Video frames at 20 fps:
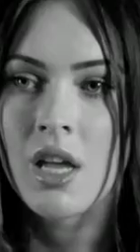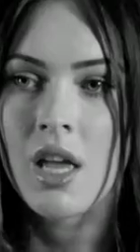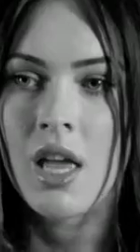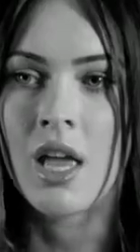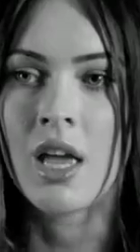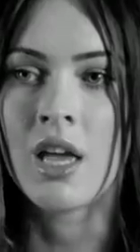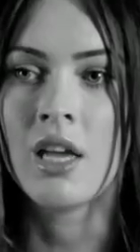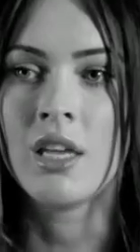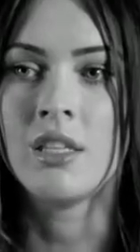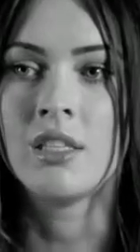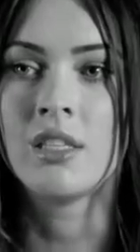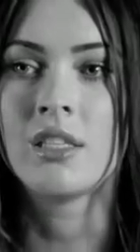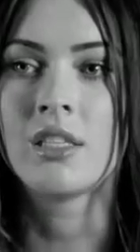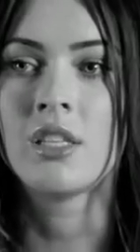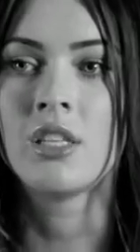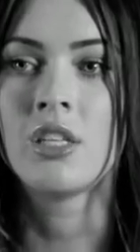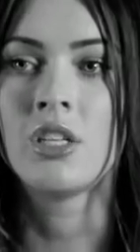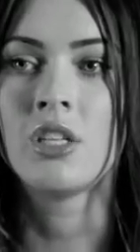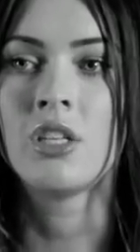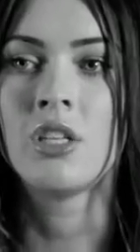and
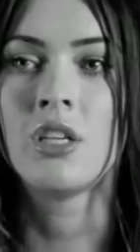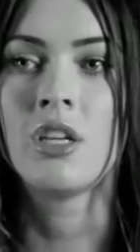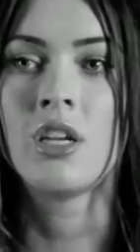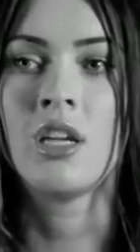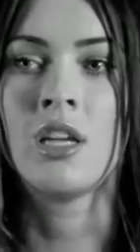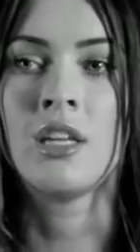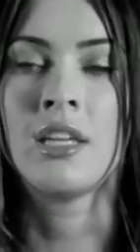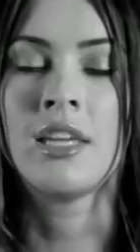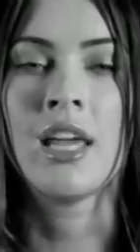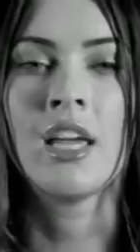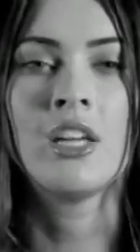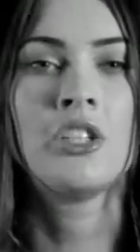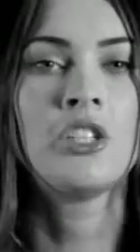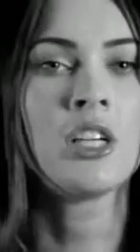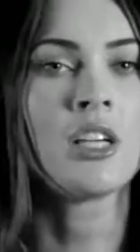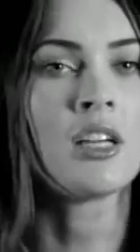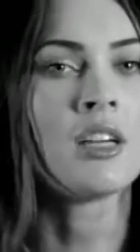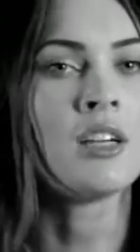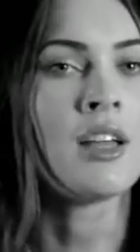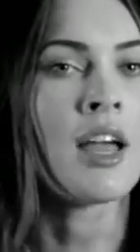
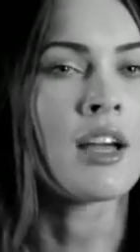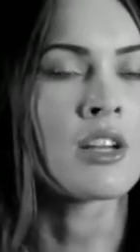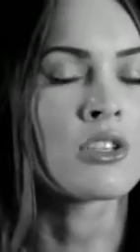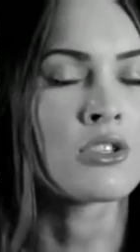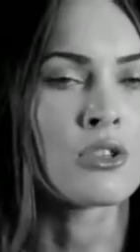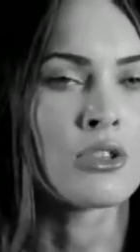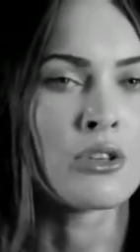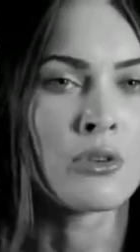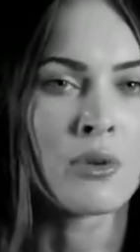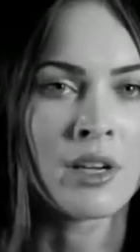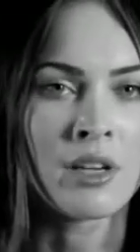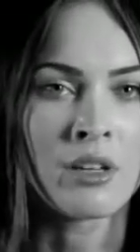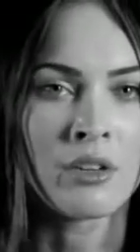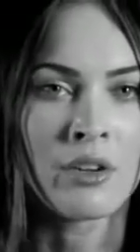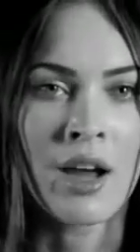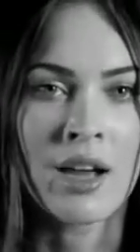engaging in an extracurricular